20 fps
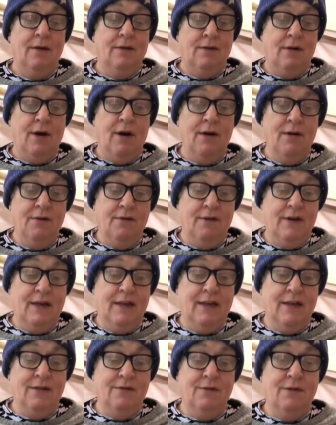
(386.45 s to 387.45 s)
So hopefully
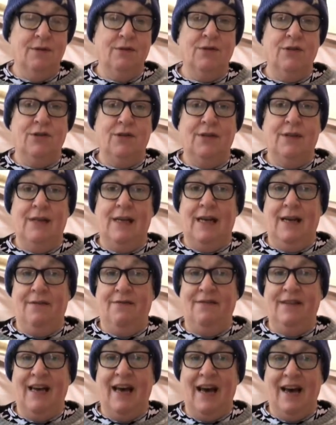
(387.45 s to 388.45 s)
this will just
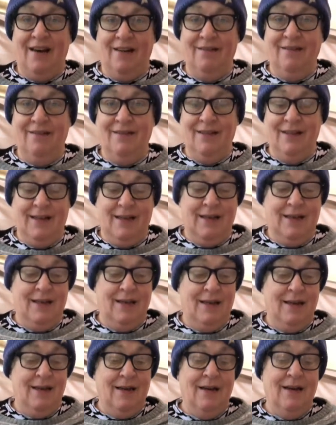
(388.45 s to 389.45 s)
lift out,
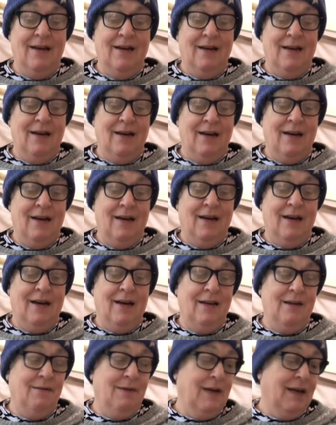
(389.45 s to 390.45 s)

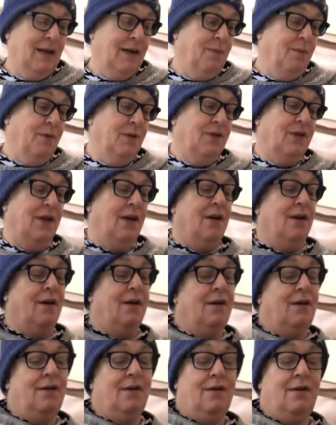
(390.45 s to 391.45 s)
and we're going to put it
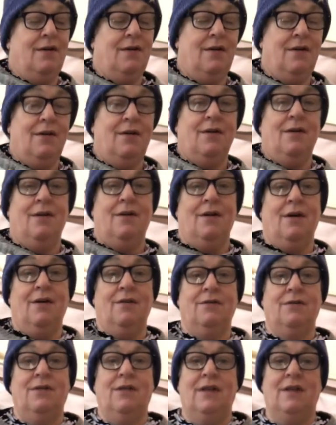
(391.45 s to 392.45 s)

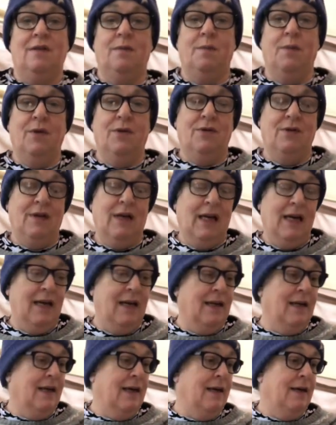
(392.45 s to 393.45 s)
onto this board
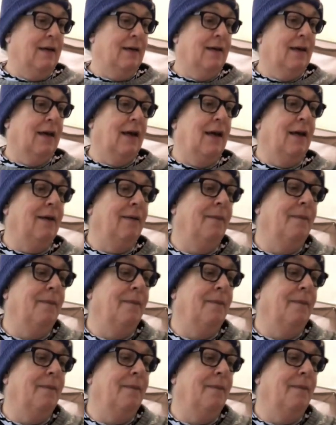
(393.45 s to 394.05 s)
like that, okay?